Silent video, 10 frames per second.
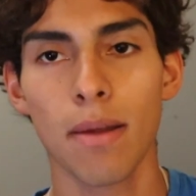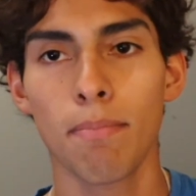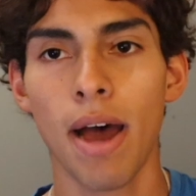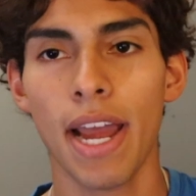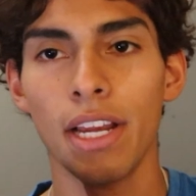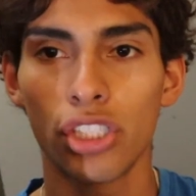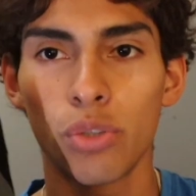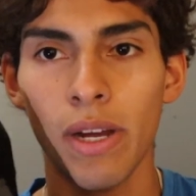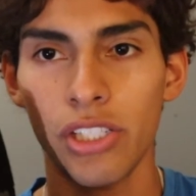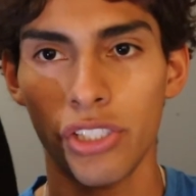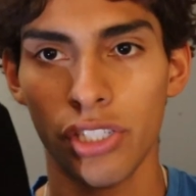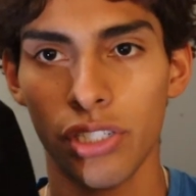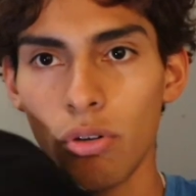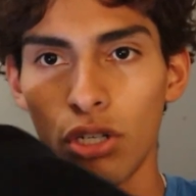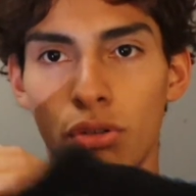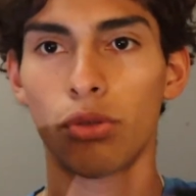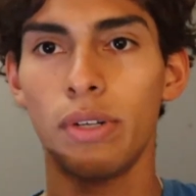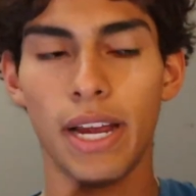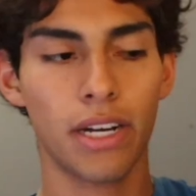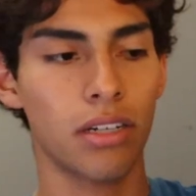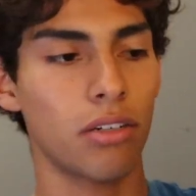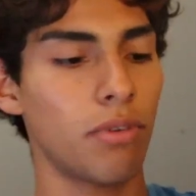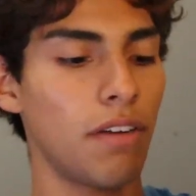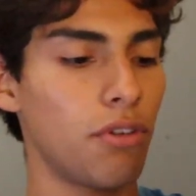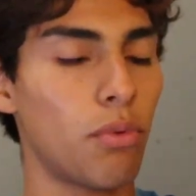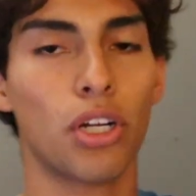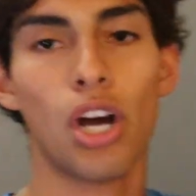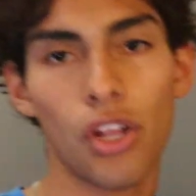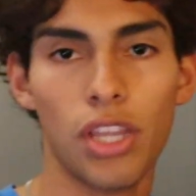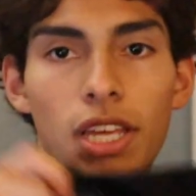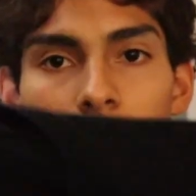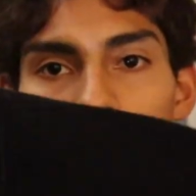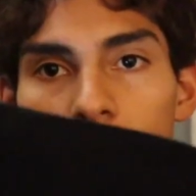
on my sweatshirt or crew neck or whatever you want to call this